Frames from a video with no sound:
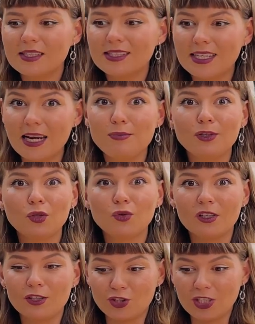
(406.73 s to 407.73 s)
Stable
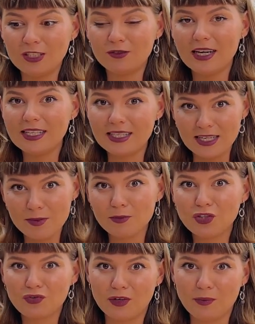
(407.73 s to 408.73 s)
Doodle generates an
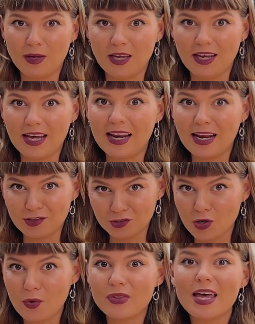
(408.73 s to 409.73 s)
image for me, and I can
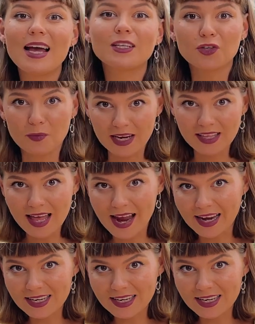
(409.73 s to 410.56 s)
show that to my client.